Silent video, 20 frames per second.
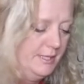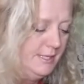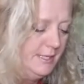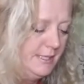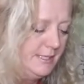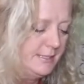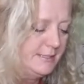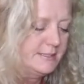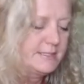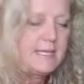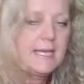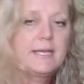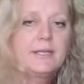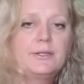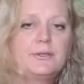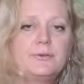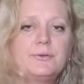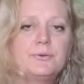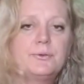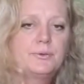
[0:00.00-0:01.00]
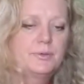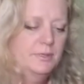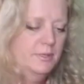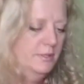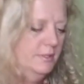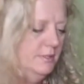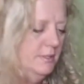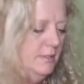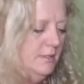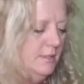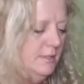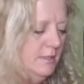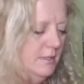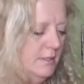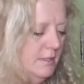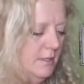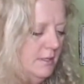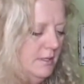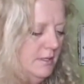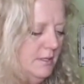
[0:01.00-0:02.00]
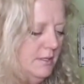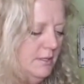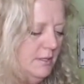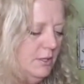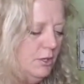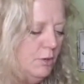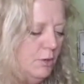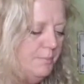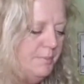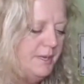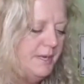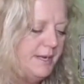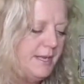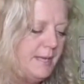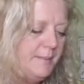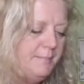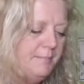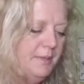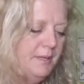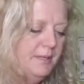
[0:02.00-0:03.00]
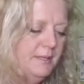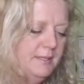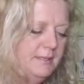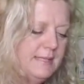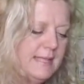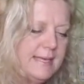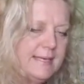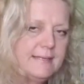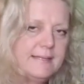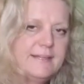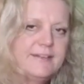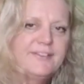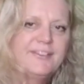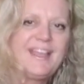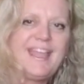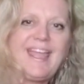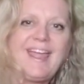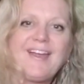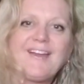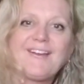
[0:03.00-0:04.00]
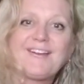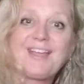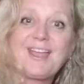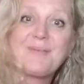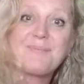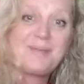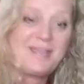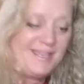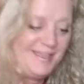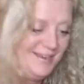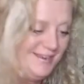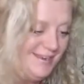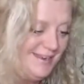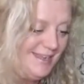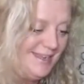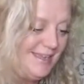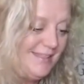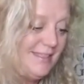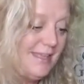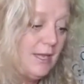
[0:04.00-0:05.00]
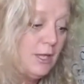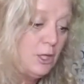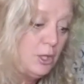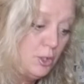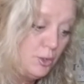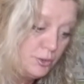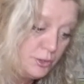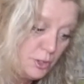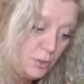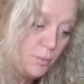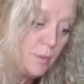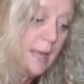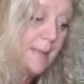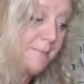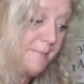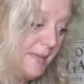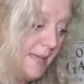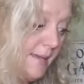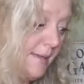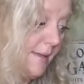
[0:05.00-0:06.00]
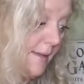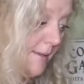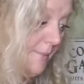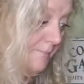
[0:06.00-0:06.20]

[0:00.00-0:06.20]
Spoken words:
is that you open it up, let a little air come in, and then close it right back up.